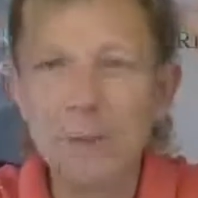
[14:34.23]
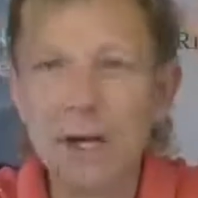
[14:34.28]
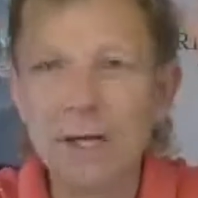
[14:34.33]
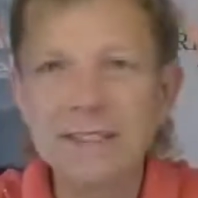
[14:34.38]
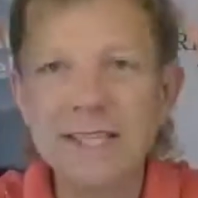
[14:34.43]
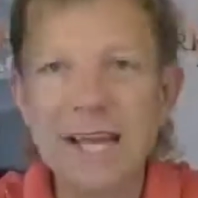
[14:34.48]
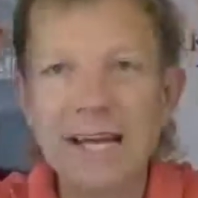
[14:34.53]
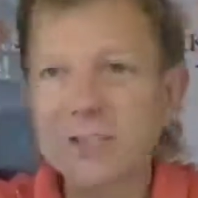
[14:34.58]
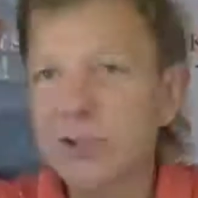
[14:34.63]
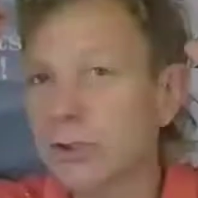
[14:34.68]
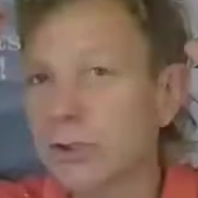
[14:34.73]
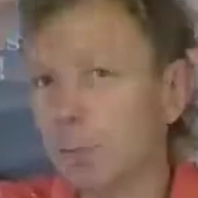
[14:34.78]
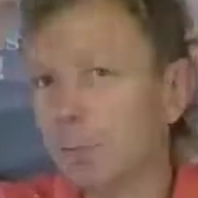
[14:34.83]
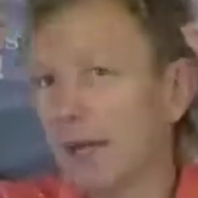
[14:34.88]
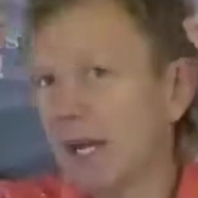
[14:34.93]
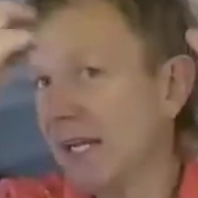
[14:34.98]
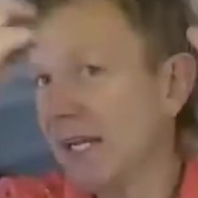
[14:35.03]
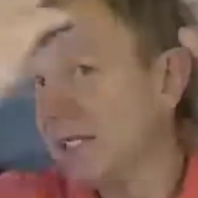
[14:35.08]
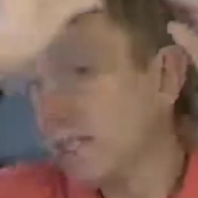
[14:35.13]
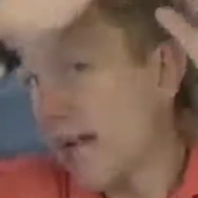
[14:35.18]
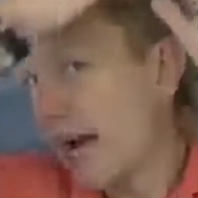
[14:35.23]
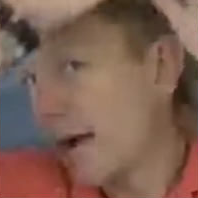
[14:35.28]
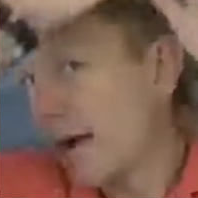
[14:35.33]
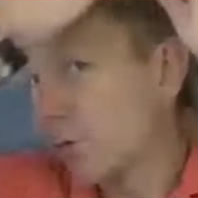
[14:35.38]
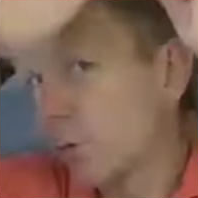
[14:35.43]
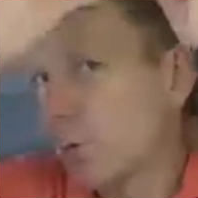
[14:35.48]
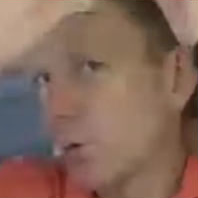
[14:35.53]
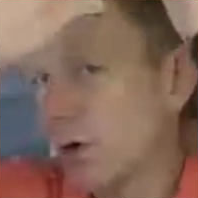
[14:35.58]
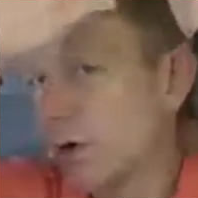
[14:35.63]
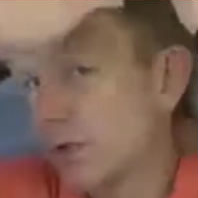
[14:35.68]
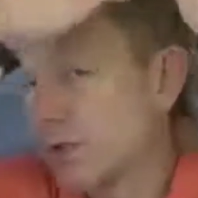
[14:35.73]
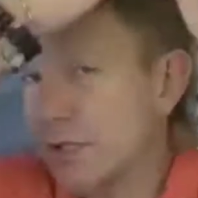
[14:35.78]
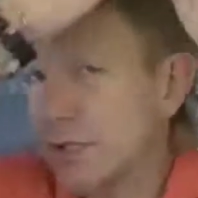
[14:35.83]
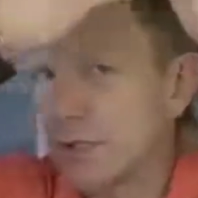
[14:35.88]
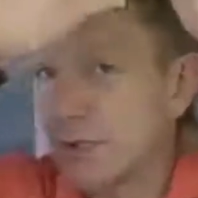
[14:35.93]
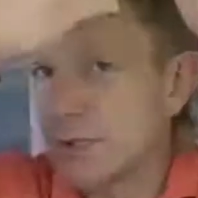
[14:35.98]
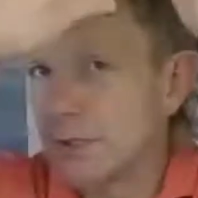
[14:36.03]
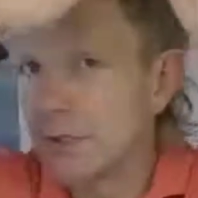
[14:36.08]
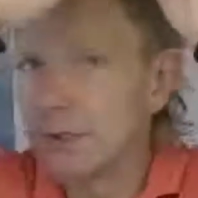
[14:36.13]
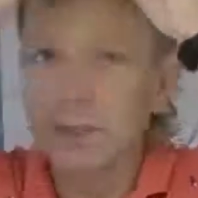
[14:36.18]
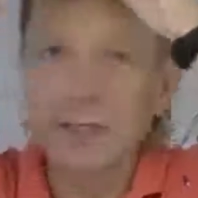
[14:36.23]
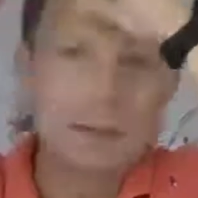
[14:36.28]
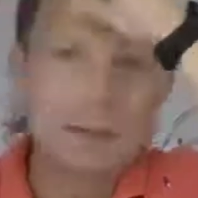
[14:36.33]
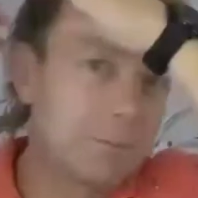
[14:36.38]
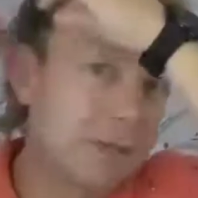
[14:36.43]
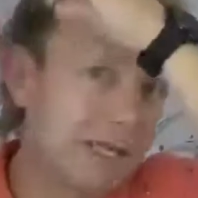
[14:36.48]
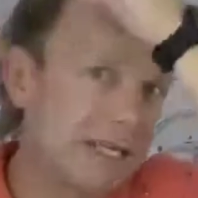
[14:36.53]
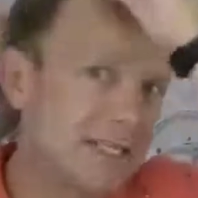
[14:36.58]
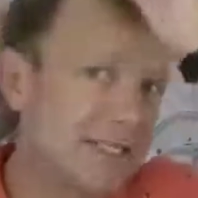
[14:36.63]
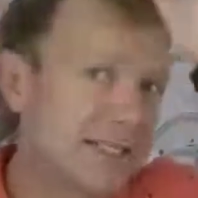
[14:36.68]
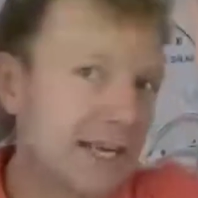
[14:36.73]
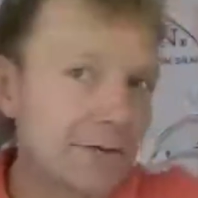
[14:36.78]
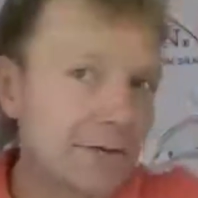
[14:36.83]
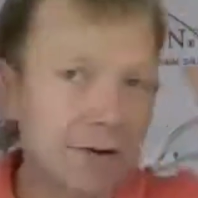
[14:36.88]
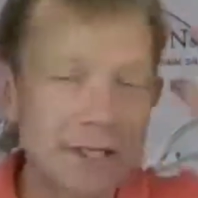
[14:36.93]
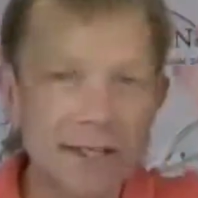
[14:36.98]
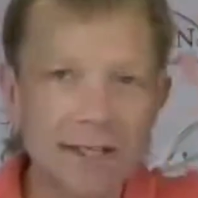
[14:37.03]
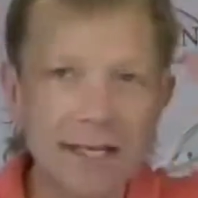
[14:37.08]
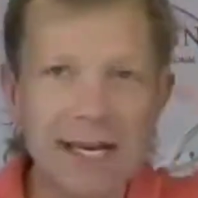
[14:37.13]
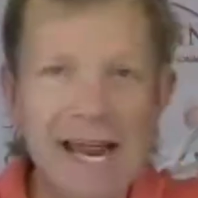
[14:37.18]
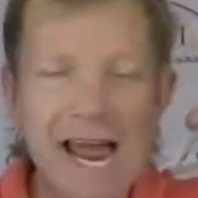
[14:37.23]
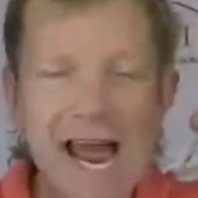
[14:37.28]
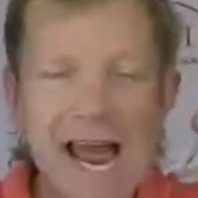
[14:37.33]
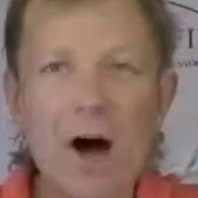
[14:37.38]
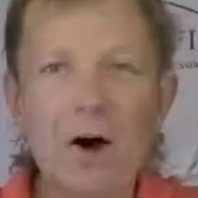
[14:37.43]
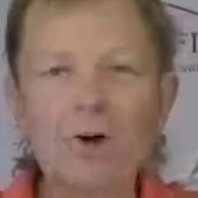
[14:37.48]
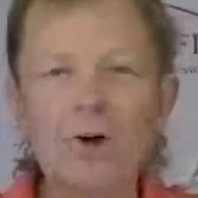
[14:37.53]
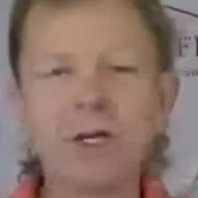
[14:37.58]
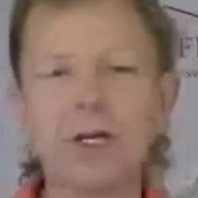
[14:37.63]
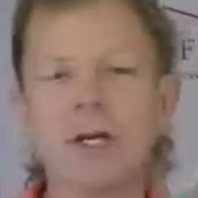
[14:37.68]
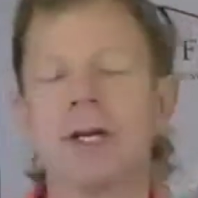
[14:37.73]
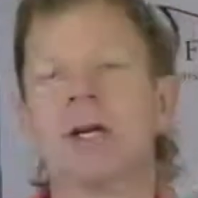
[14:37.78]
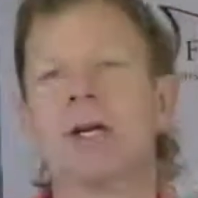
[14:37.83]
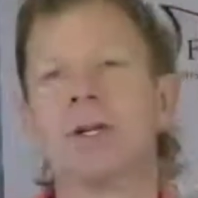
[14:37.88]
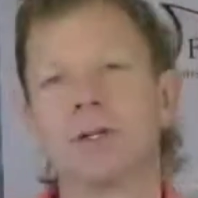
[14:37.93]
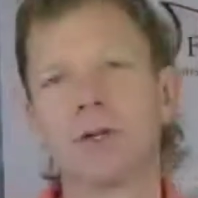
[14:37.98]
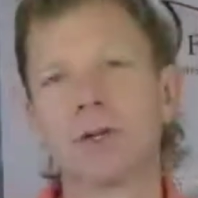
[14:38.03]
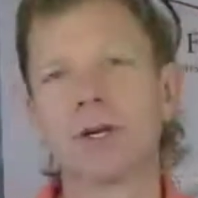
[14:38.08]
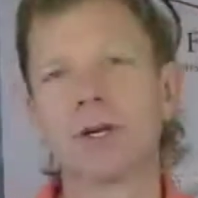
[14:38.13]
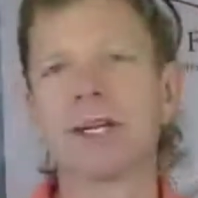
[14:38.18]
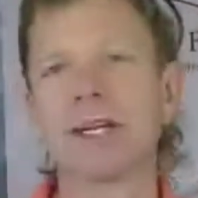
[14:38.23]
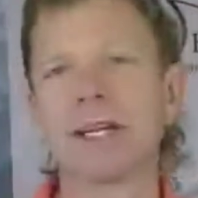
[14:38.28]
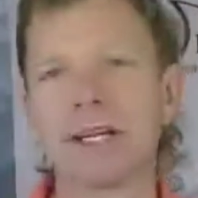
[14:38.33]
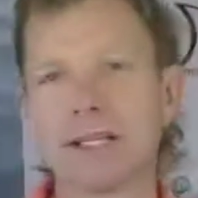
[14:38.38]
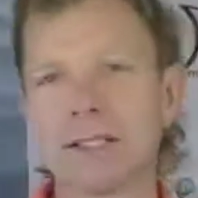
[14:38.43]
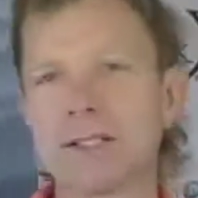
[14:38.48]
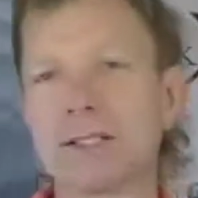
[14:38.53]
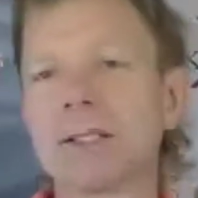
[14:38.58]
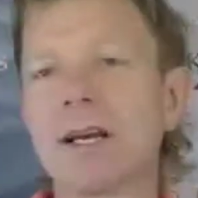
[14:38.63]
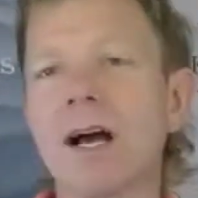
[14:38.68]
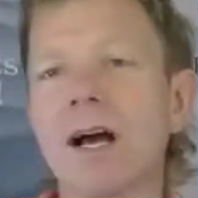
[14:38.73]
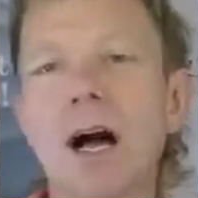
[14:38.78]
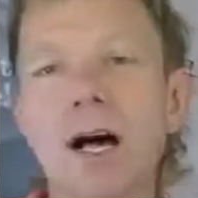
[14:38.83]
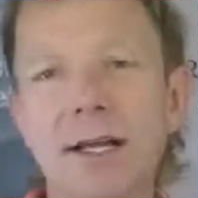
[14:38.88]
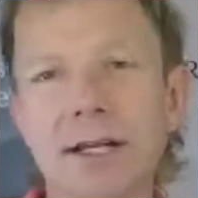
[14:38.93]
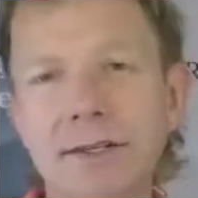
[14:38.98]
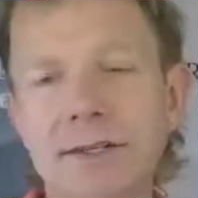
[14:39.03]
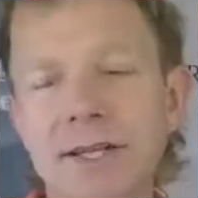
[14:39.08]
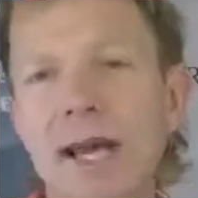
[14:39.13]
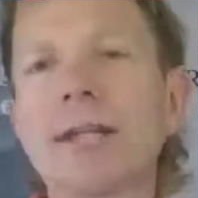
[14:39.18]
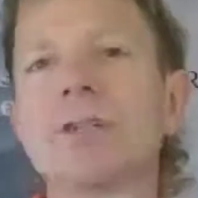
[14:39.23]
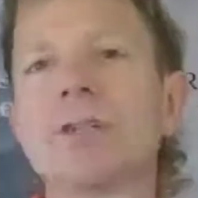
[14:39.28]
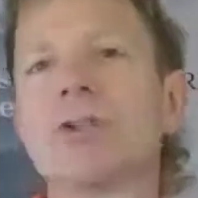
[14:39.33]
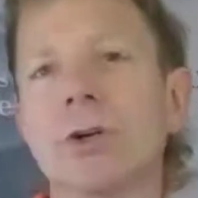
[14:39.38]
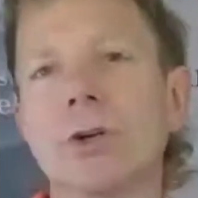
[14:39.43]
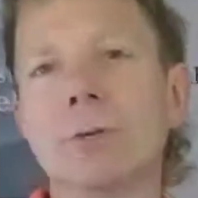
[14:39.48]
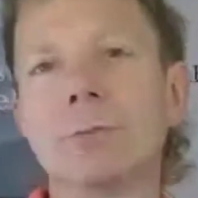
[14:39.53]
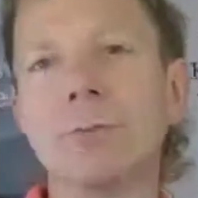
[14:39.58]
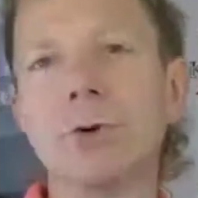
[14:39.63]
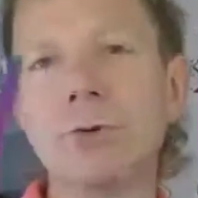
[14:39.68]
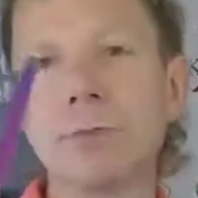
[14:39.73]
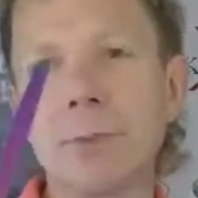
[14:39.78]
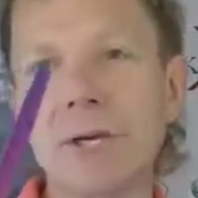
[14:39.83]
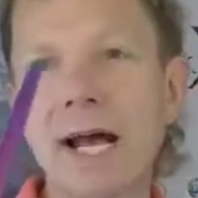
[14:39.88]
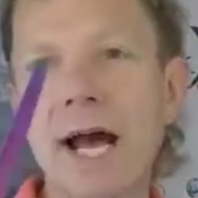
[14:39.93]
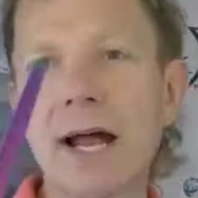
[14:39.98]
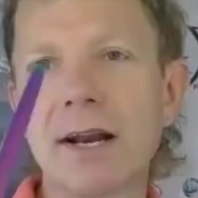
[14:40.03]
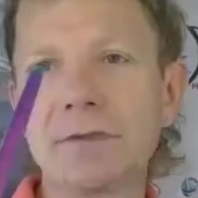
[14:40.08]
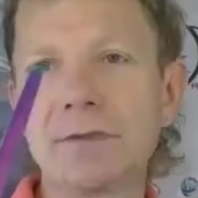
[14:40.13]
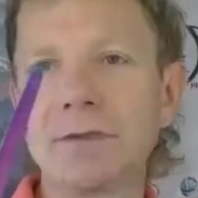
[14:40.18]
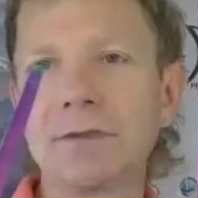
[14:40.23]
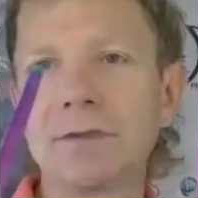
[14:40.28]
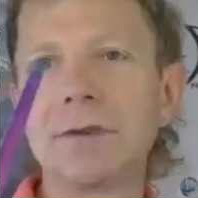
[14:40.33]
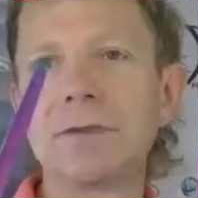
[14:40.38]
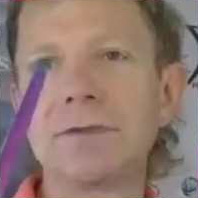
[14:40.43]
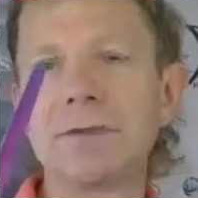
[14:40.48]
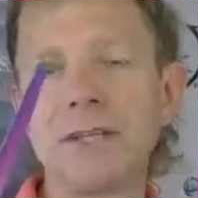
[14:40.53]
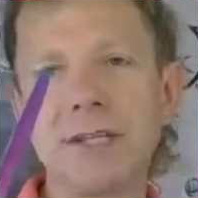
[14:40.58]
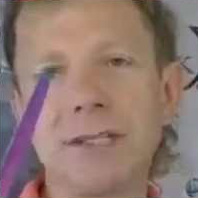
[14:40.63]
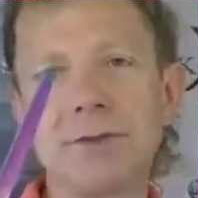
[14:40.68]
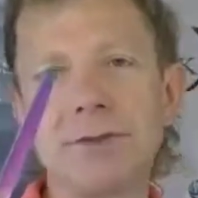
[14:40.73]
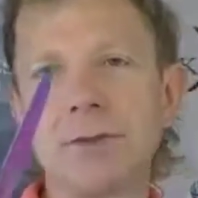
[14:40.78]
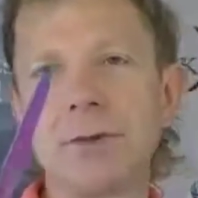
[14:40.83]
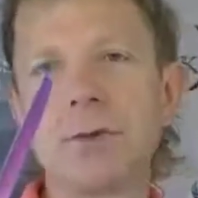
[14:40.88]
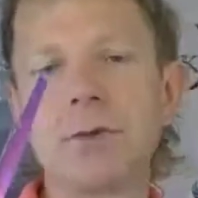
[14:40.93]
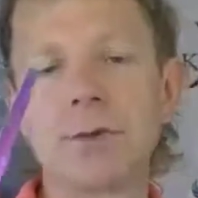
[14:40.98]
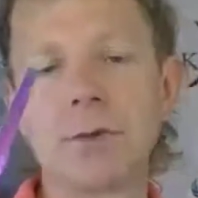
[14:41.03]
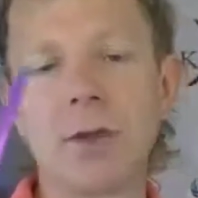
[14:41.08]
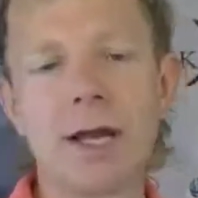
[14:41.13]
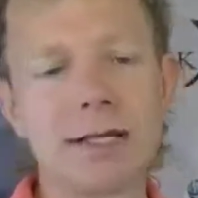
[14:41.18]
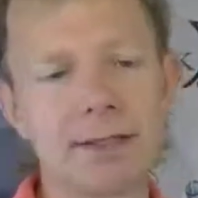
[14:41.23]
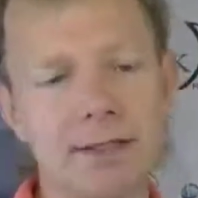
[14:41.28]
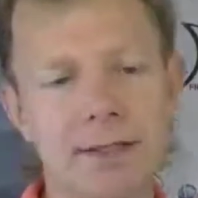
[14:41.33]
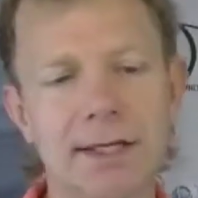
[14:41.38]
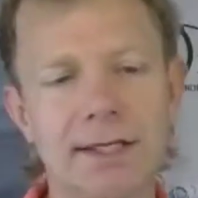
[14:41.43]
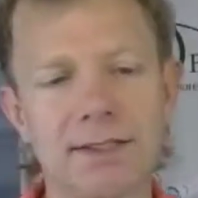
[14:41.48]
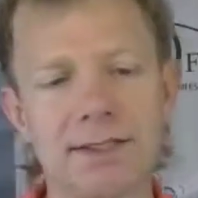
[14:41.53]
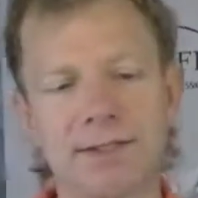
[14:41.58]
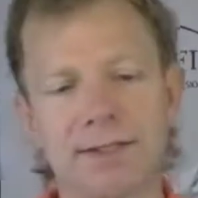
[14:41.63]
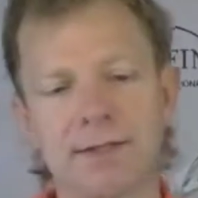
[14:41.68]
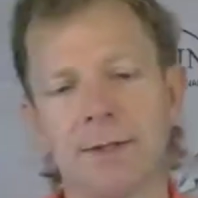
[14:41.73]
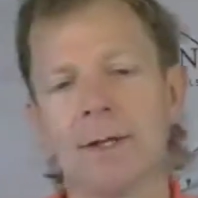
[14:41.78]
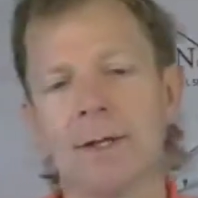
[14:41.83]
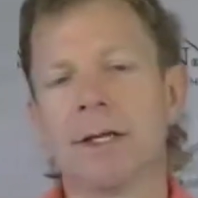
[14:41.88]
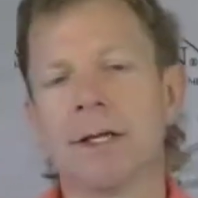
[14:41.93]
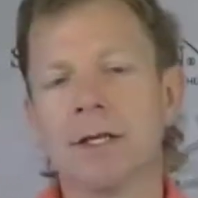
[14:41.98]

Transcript: texture paste afterwards and literally piece everything out. You're going to get a ton of texture and movement out of a 15 tooth like this.